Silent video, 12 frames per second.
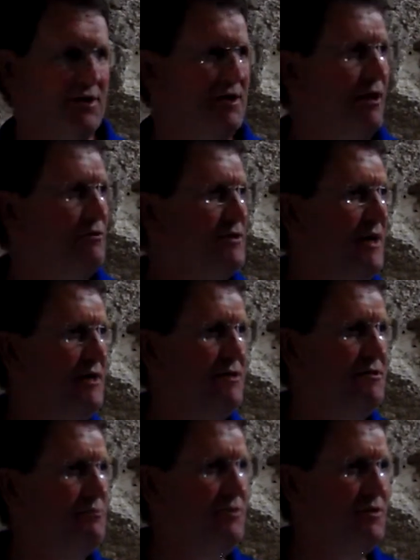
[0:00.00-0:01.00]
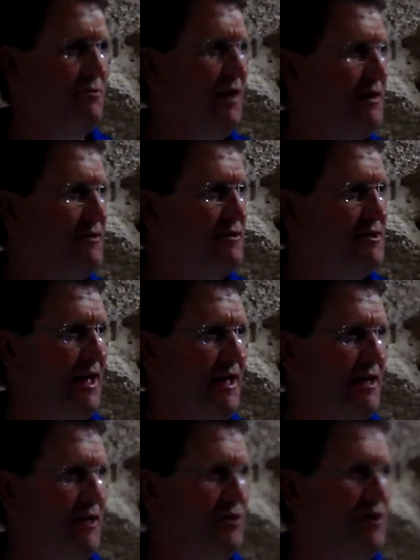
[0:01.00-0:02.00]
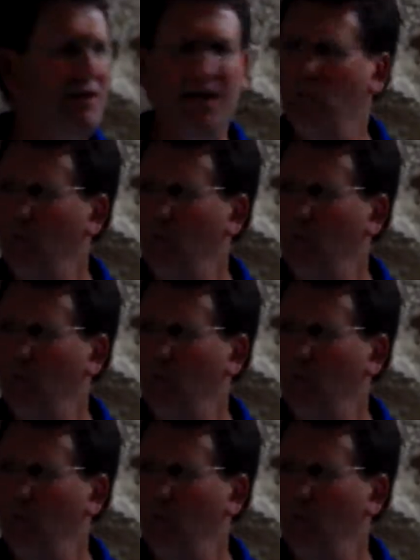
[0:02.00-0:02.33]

in those days, to my understanding, that